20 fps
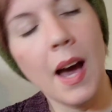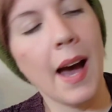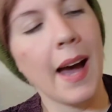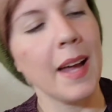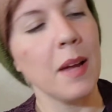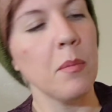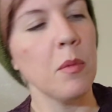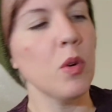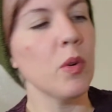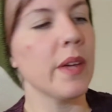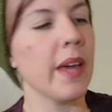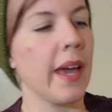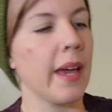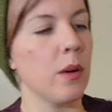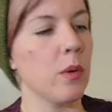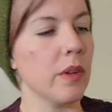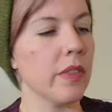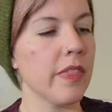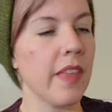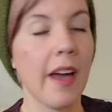I'm
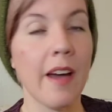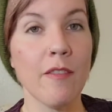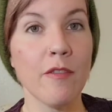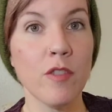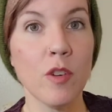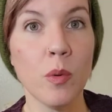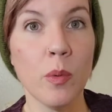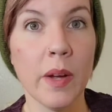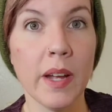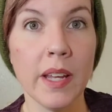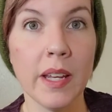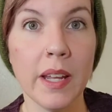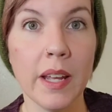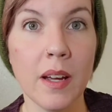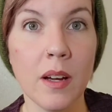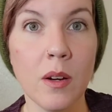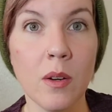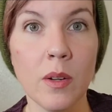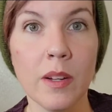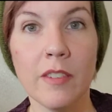okay with that for right
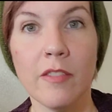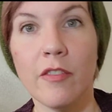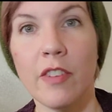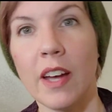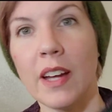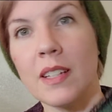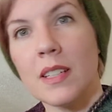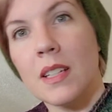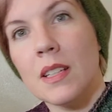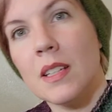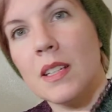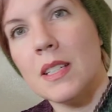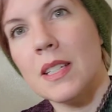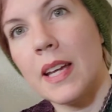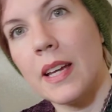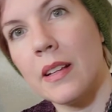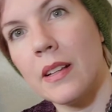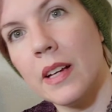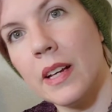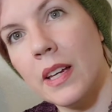now. In fact, in the
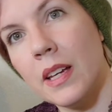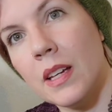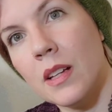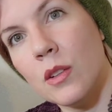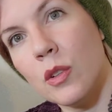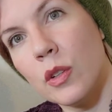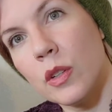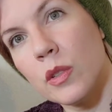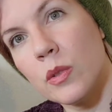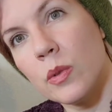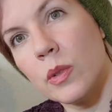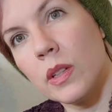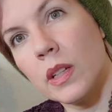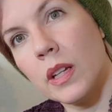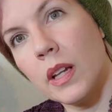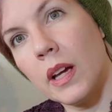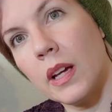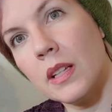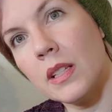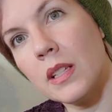daylight, it looks
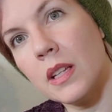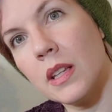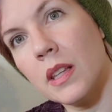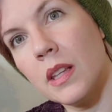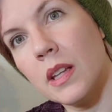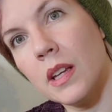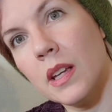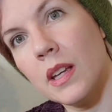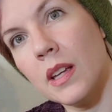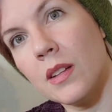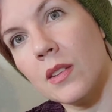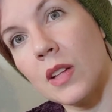really nice, I think.